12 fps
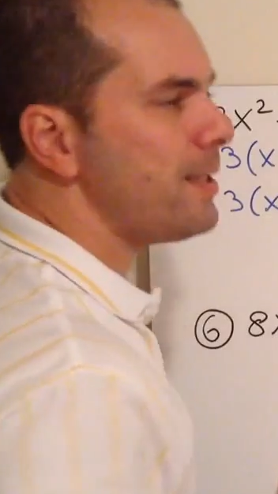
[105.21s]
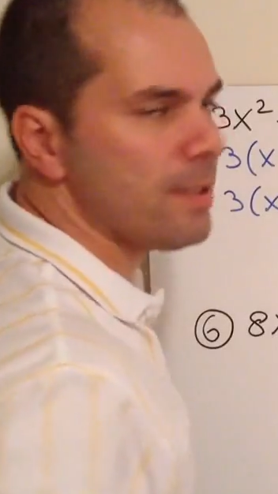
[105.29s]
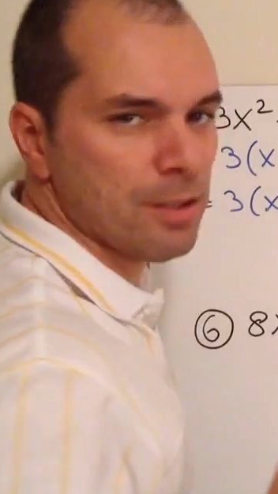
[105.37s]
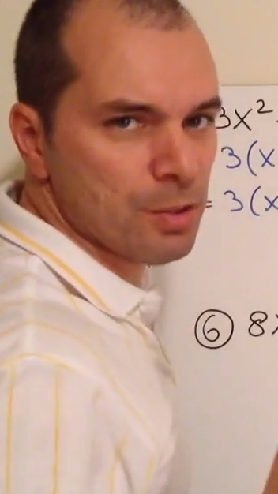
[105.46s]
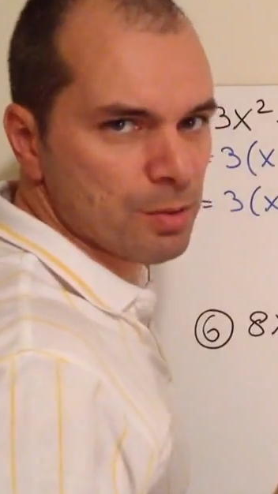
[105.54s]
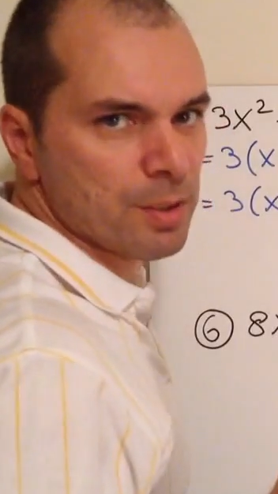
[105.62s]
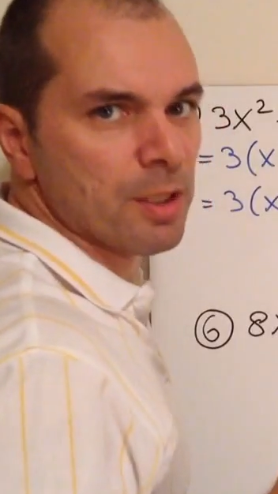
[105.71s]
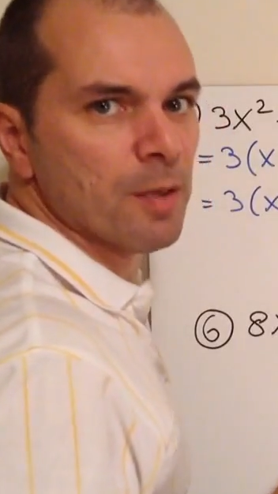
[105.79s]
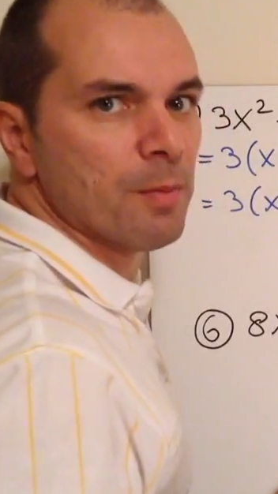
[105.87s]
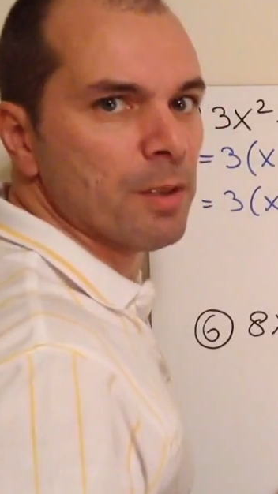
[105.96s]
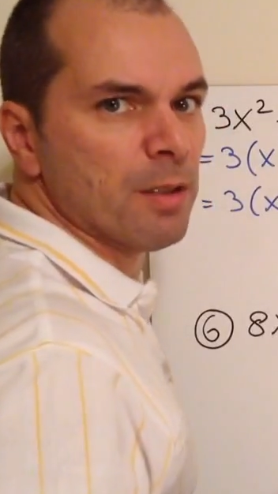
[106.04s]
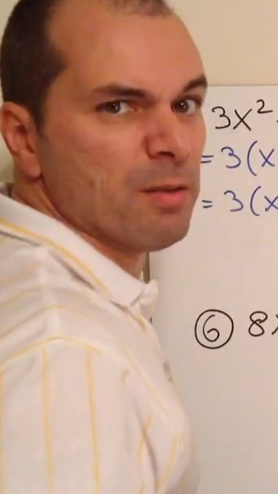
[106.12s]
is an interesting
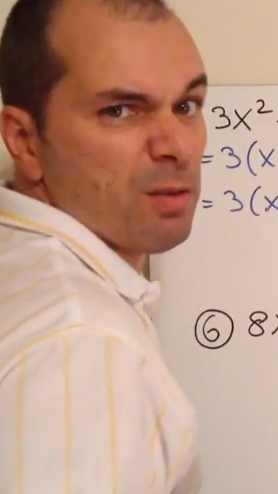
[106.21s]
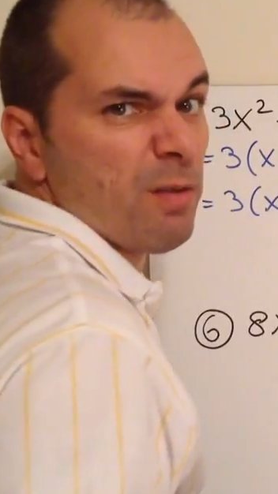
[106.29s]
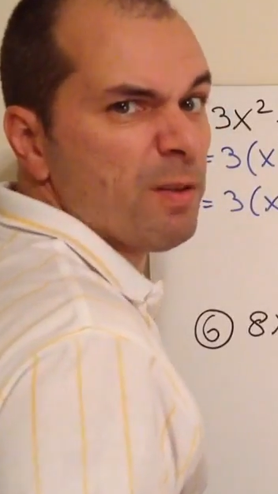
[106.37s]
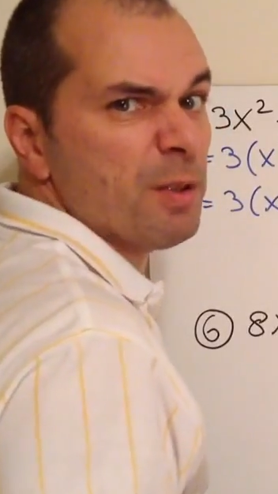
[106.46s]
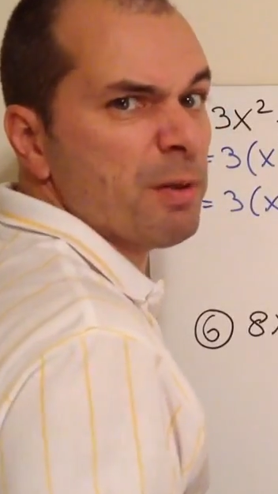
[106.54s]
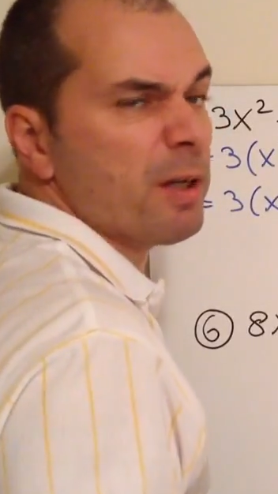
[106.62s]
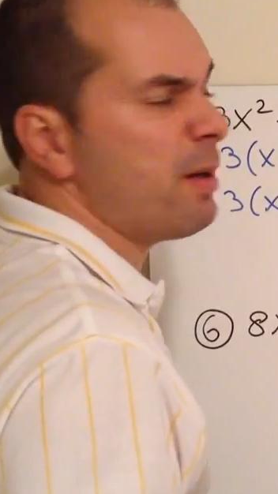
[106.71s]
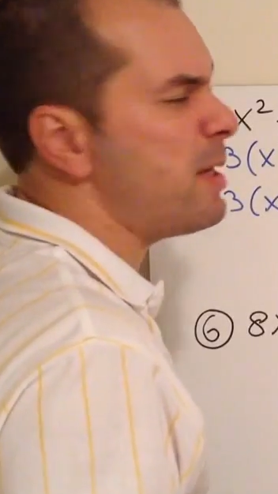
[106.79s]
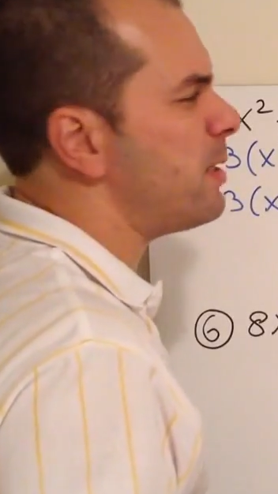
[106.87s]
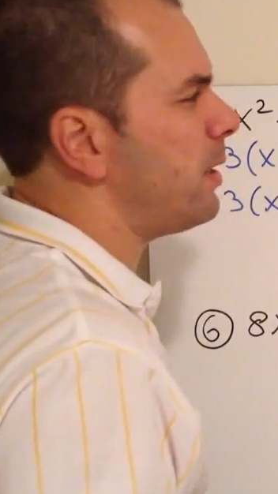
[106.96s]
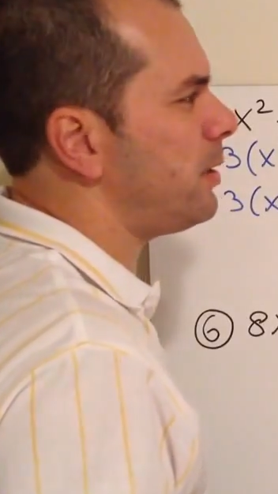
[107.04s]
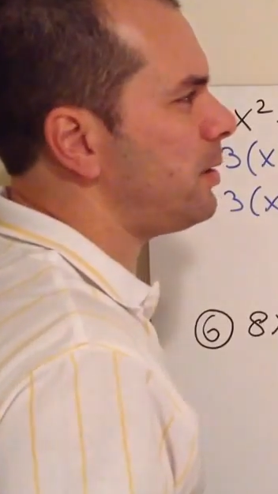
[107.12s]
number, and hopefully you
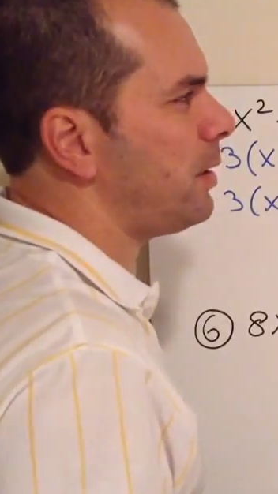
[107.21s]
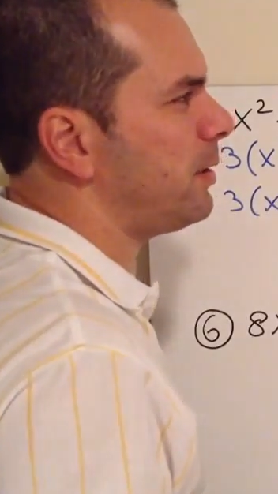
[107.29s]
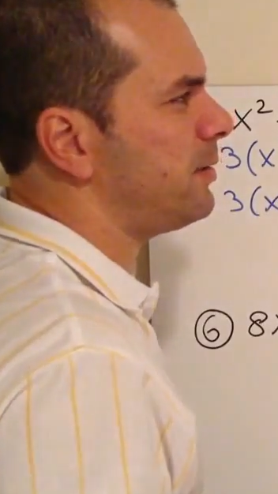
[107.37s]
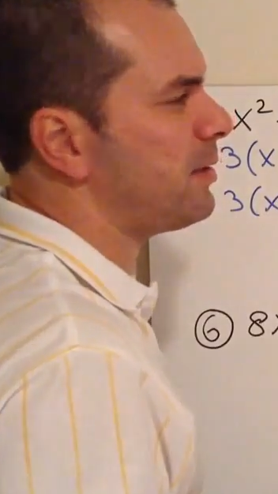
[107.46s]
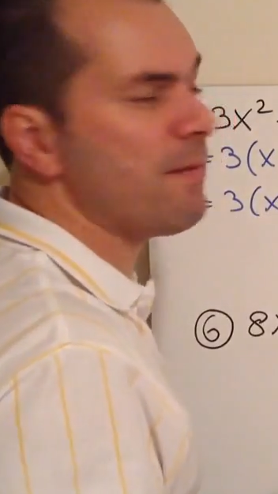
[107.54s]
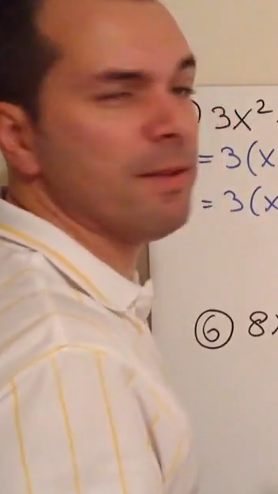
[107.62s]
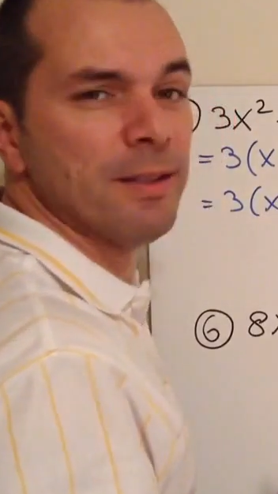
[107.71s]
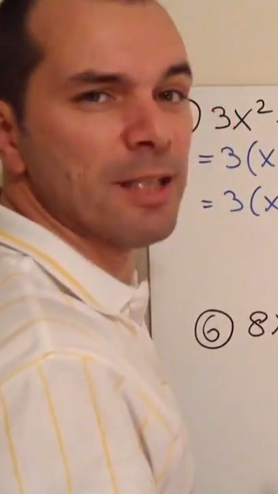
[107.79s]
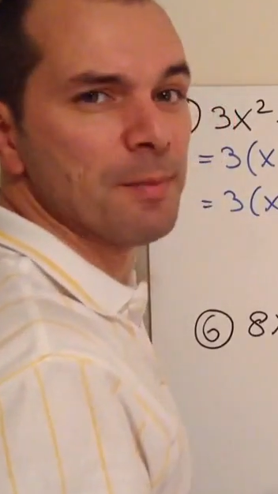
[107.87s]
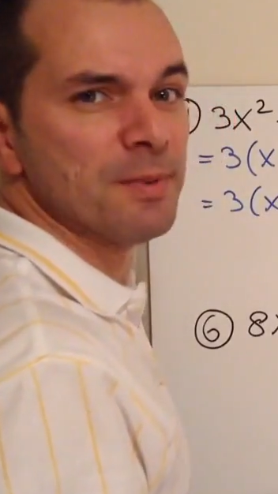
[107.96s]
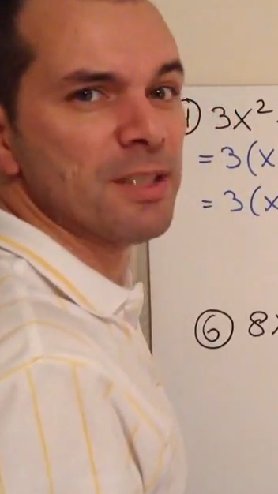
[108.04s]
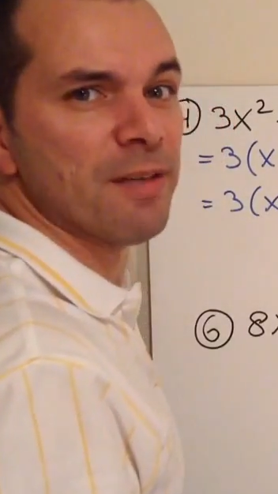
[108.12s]
recognize that's like 7
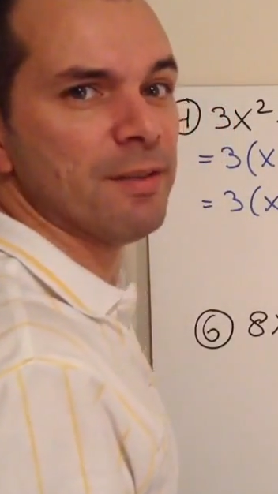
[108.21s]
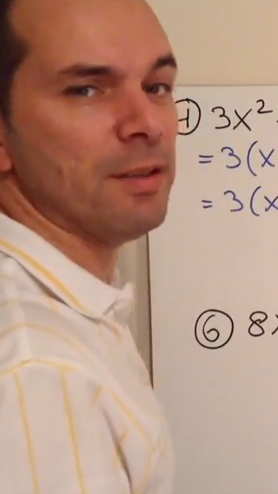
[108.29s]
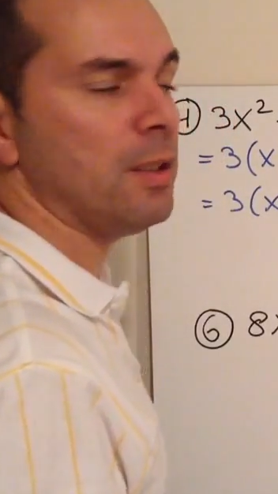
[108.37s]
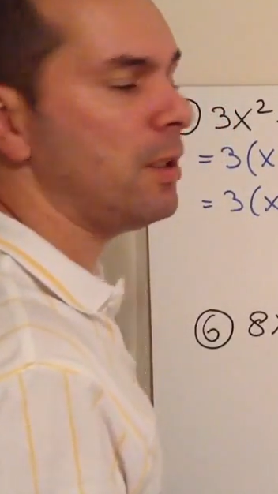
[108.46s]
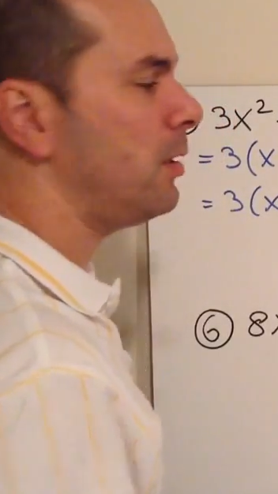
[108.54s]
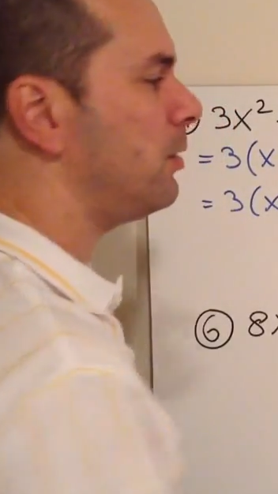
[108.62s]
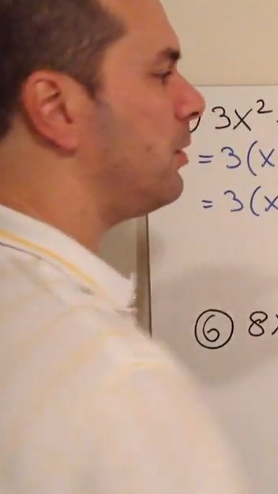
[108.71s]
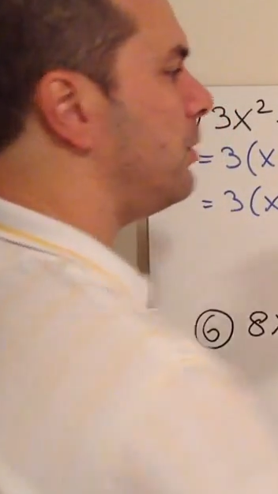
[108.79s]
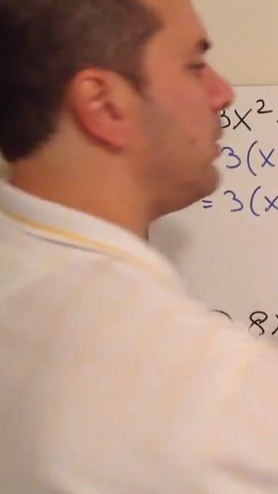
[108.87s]
times 7. I'm